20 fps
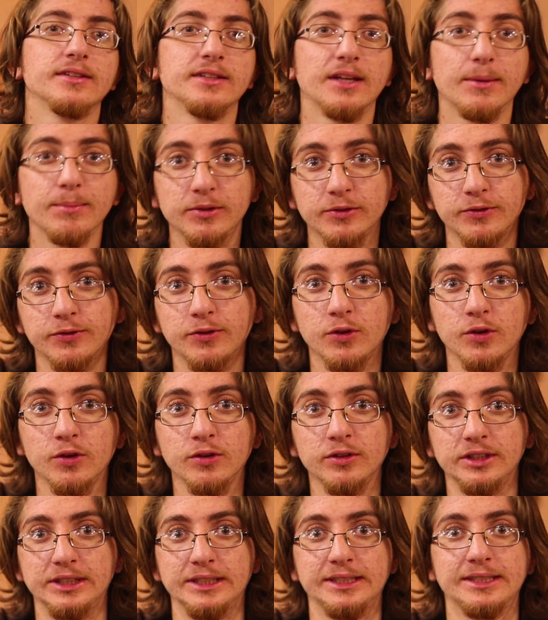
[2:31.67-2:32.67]
Number
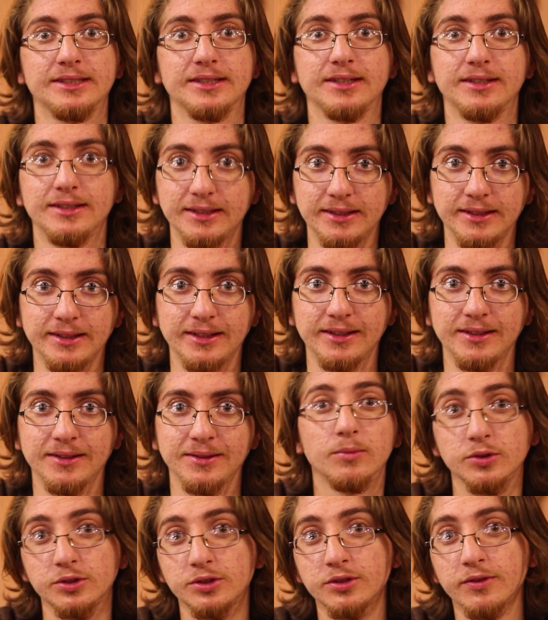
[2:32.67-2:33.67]
four is editing.
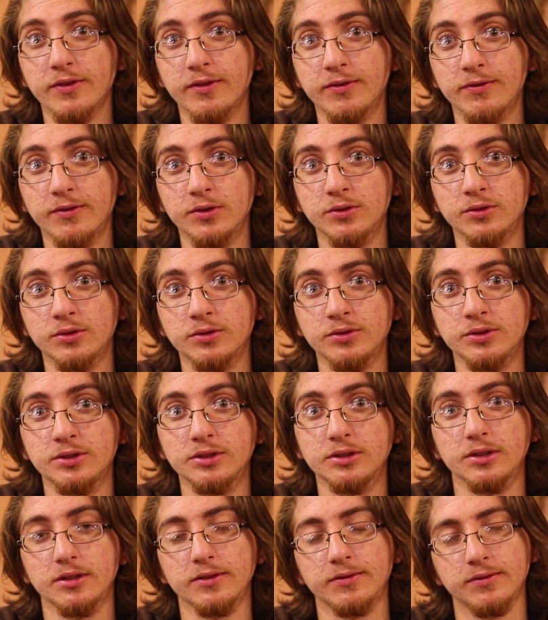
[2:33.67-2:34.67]
Most of the
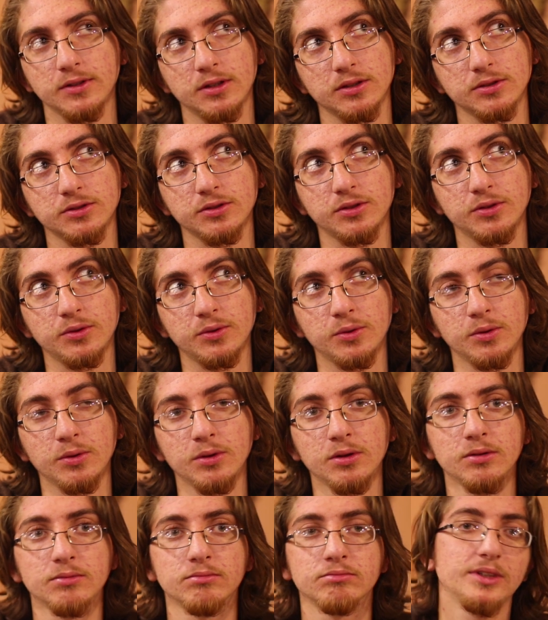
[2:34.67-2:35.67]
photos, if not
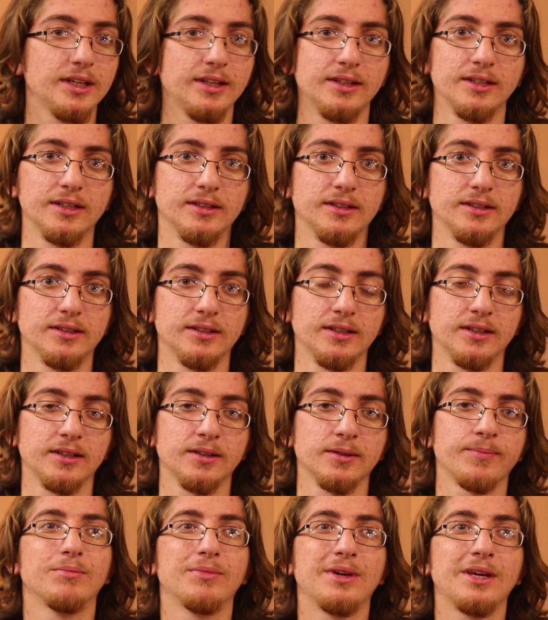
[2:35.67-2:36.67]
all, need
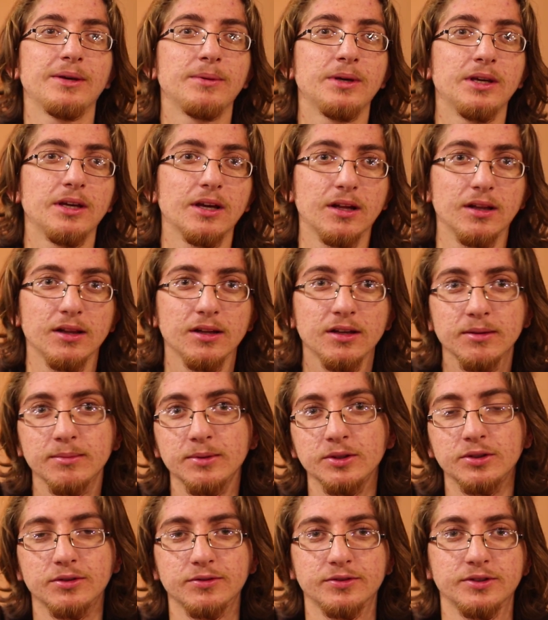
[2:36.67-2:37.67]
editing. Maybe a little
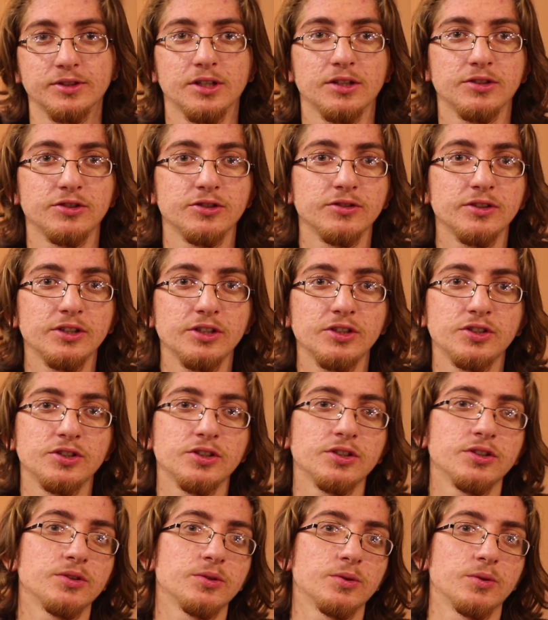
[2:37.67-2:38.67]
bit of
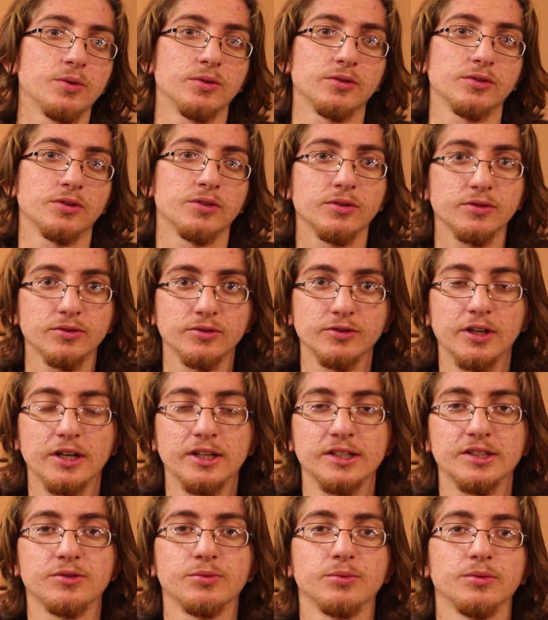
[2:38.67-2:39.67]
saturation or
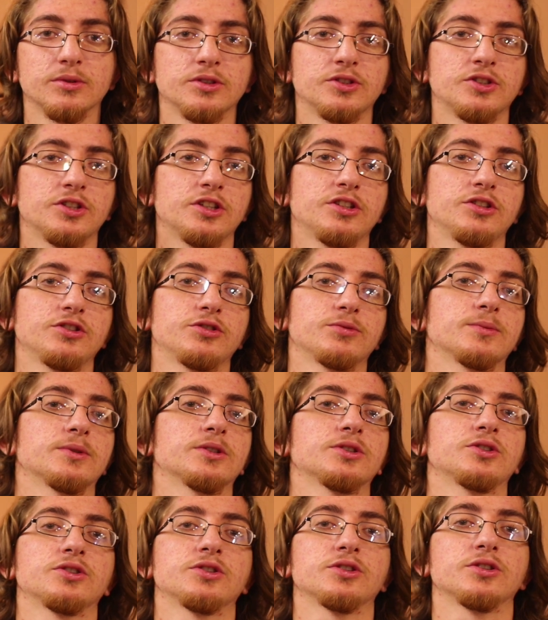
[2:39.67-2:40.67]
contrast will change
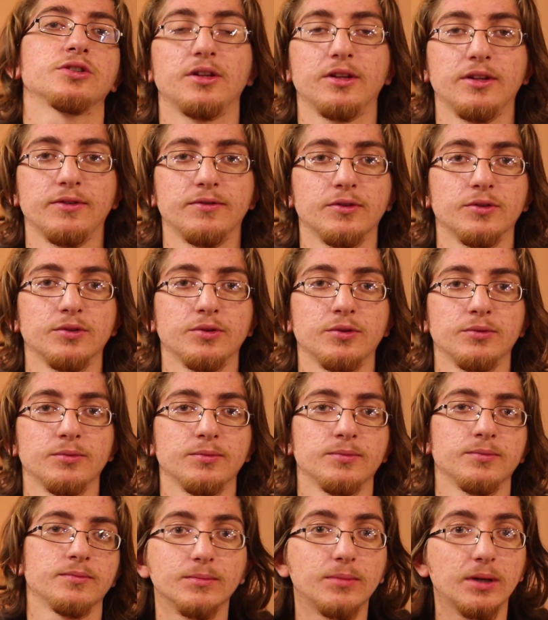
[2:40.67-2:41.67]
much in the photo.
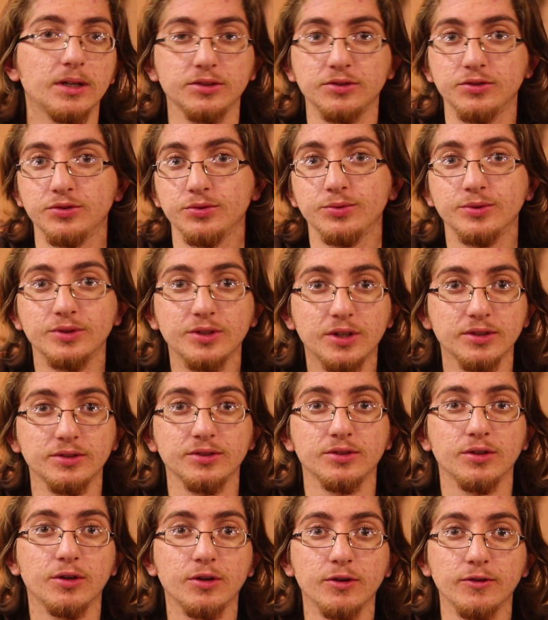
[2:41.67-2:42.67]
But do
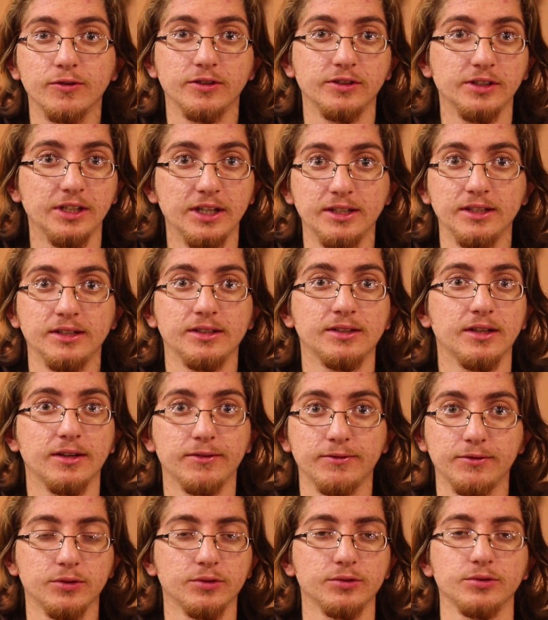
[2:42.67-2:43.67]
not over edit
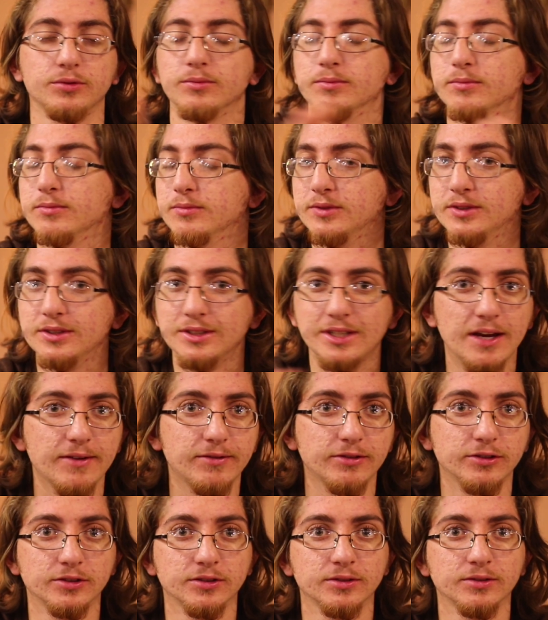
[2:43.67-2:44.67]
a photo.
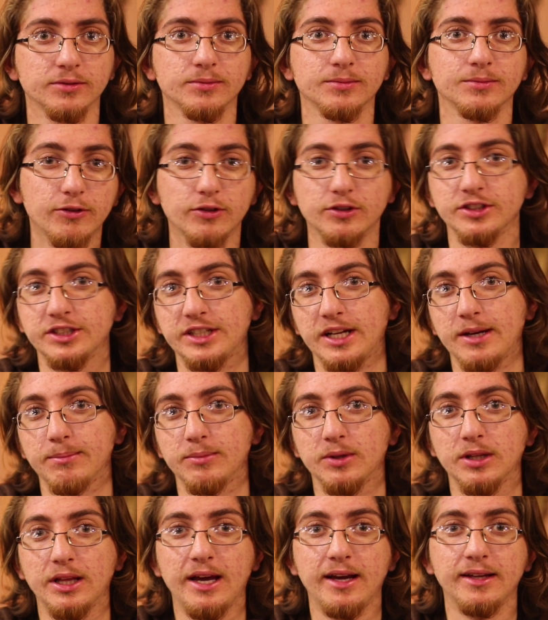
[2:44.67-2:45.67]
Never. For
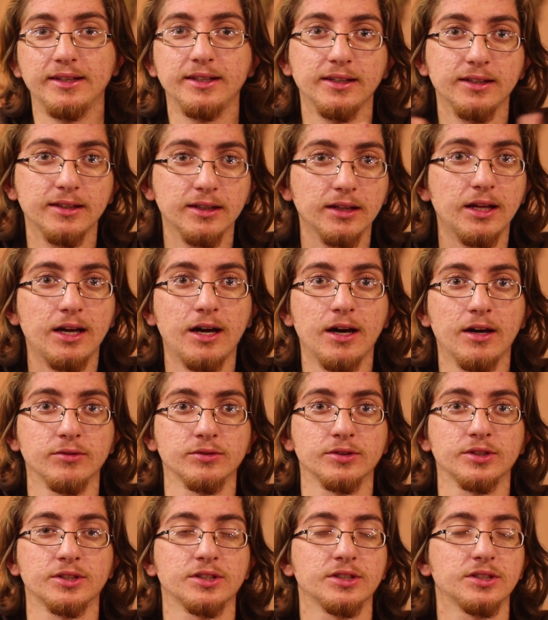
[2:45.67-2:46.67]
example, adding
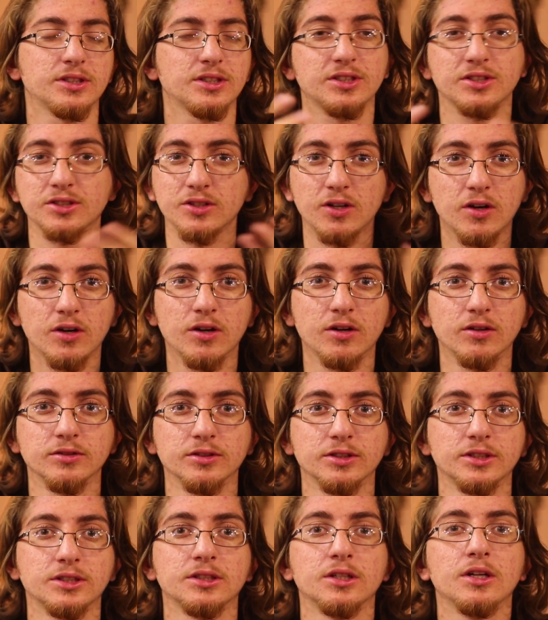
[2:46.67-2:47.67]
clouds,
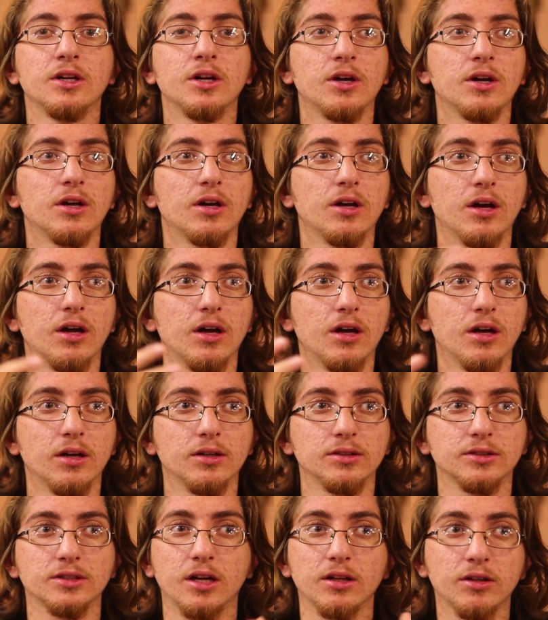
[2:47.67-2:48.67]
stars,
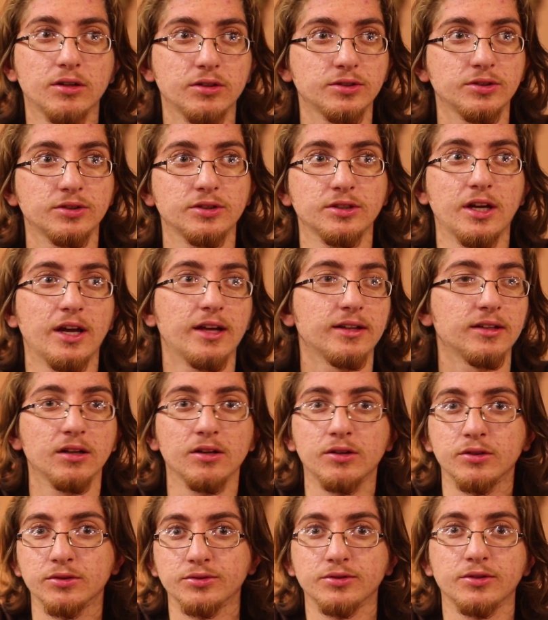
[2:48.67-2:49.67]
and a lot
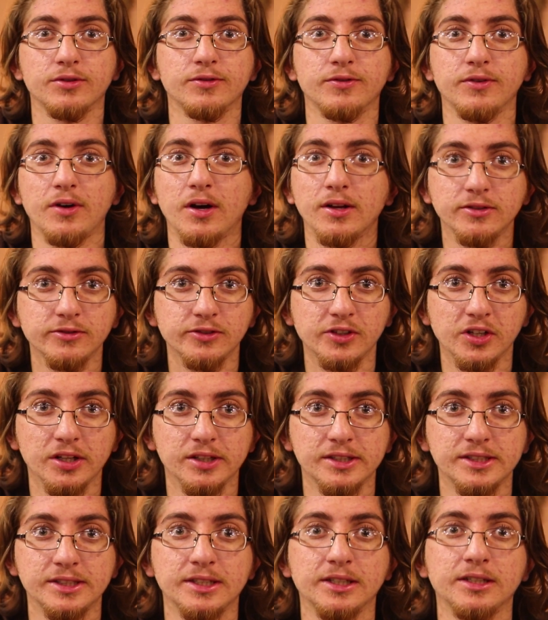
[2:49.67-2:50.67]
of
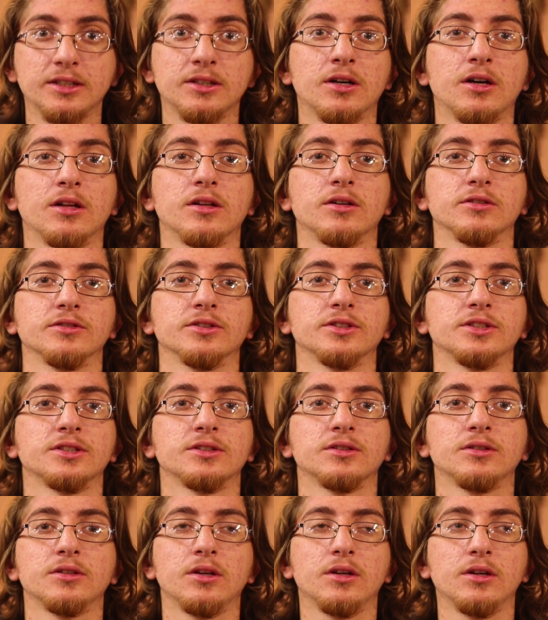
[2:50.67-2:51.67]
unrealistic colors.